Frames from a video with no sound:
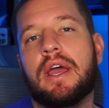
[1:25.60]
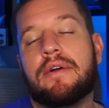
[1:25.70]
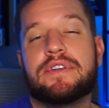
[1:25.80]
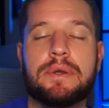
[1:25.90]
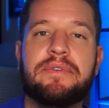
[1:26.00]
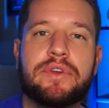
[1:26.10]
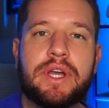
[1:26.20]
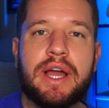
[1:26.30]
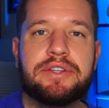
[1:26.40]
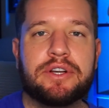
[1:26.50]
And for some of you
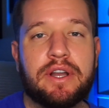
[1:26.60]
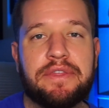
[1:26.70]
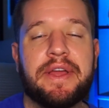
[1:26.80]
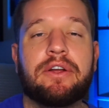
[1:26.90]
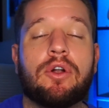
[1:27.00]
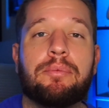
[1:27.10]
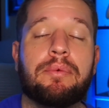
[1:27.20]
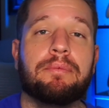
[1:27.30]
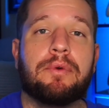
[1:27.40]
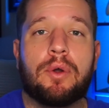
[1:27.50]
guys, you're going to think are
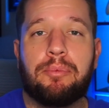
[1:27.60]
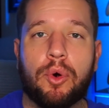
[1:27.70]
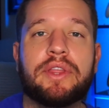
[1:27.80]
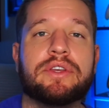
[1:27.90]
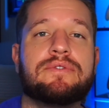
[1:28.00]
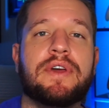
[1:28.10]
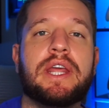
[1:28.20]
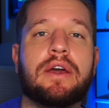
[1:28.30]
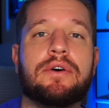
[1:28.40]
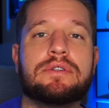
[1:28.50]
pointless
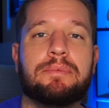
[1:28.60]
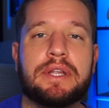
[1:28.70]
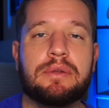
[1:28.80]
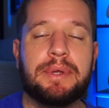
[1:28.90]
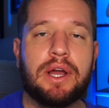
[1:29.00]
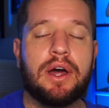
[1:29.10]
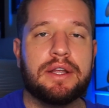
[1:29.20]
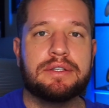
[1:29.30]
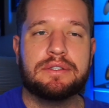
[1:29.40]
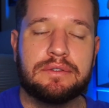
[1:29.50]
videos, but to be
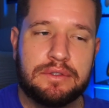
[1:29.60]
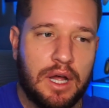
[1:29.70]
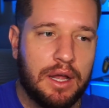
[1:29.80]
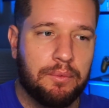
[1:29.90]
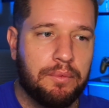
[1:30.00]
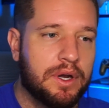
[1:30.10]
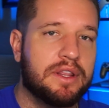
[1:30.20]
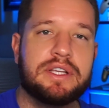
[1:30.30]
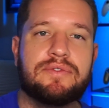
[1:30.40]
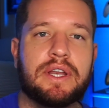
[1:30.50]
honest, not one of
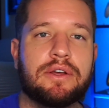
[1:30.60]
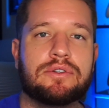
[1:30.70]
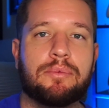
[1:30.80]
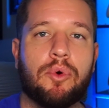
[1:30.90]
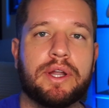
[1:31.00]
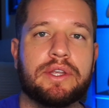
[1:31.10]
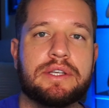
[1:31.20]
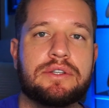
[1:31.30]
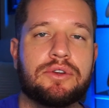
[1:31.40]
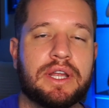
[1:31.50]
these videos are
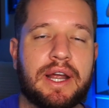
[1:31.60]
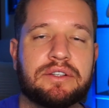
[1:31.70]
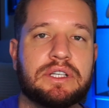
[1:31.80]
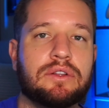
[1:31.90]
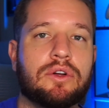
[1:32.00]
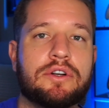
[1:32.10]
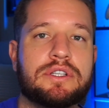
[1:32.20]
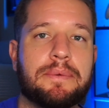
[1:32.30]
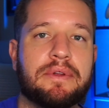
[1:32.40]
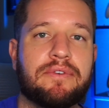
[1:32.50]
pointless. You can actually learn
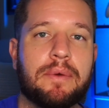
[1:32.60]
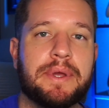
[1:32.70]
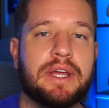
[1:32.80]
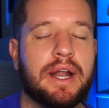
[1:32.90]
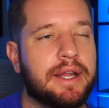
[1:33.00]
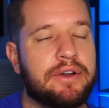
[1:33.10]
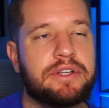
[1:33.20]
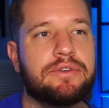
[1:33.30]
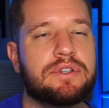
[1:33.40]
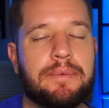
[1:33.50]
something from it. And I
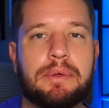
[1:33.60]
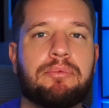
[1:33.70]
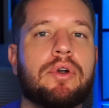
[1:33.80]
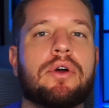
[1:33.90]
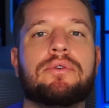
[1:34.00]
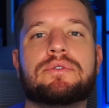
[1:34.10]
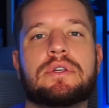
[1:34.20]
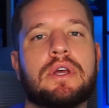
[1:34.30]
guarantee you some of the pros